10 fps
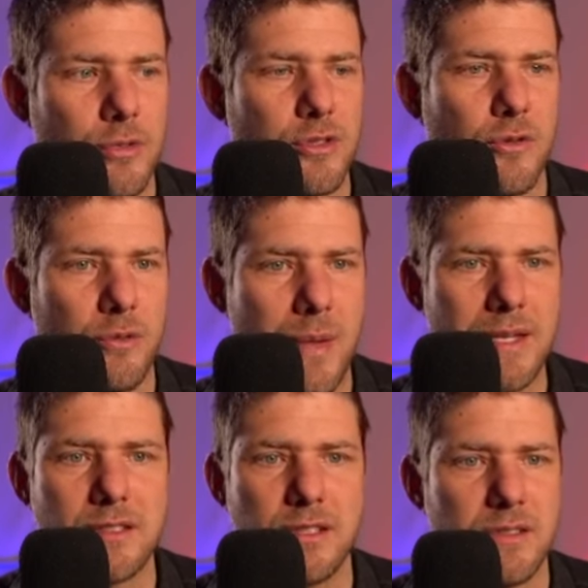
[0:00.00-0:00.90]
So if he
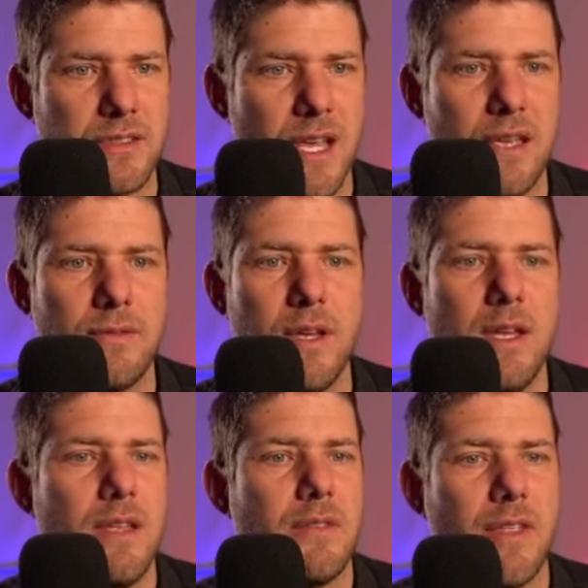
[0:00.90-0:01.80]
makes a good save,
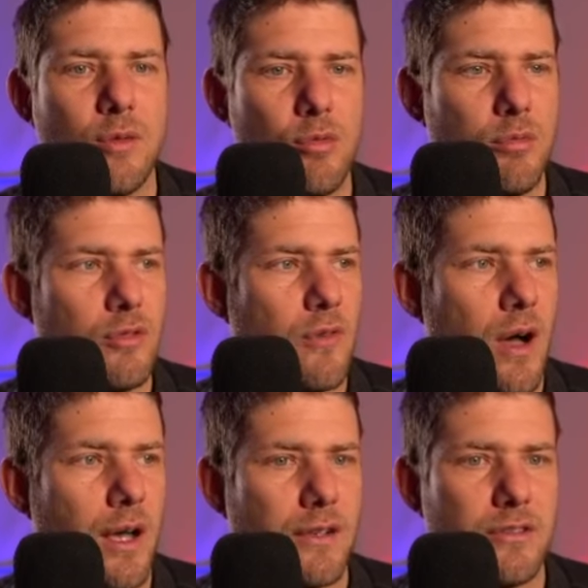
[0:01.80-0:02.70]
then we'll move
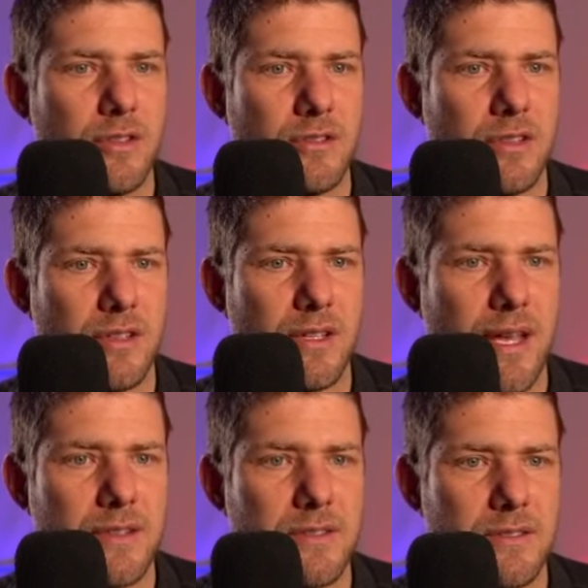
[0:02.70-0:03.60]
on to the
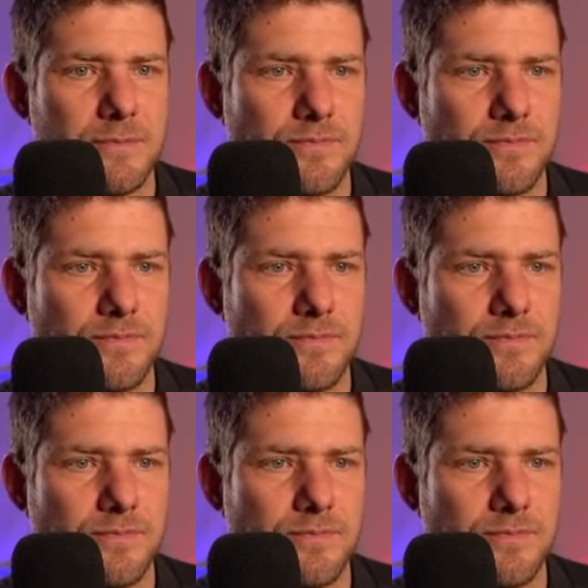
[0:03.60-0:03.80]
next